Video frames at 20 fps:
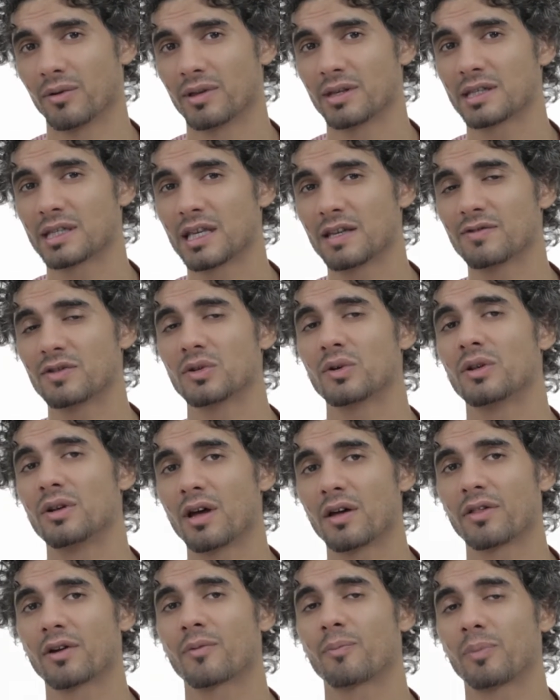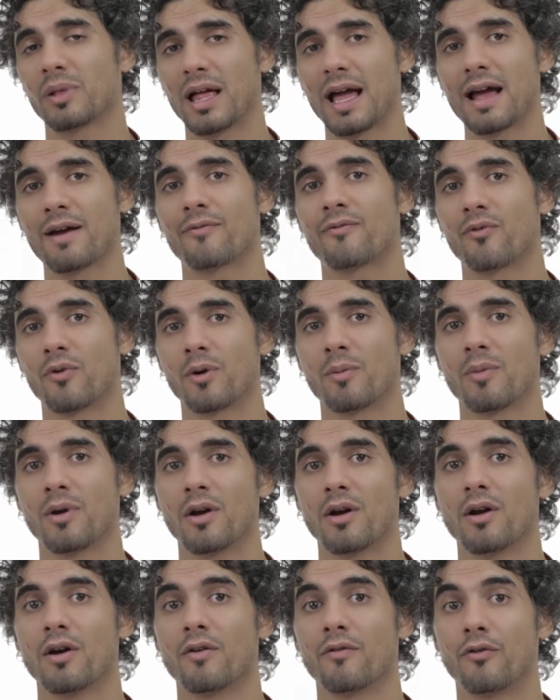This gives you another platform
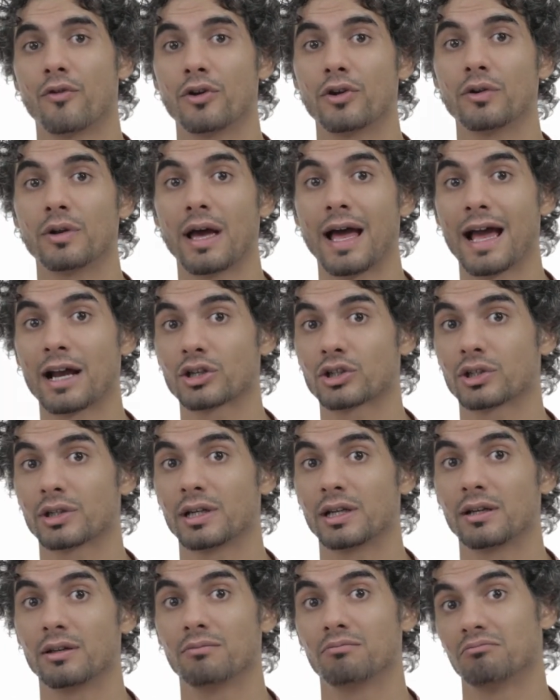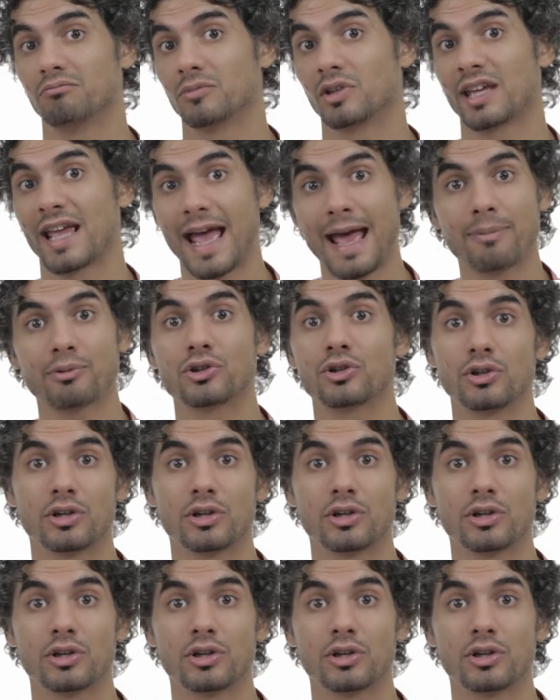for you to actually capture.